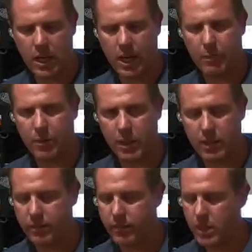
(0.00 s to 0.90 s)
I
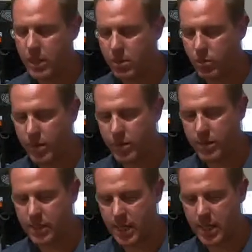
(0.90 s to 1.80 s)
believe the rear
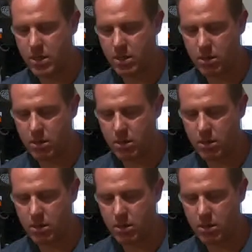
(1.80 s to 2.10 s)
sight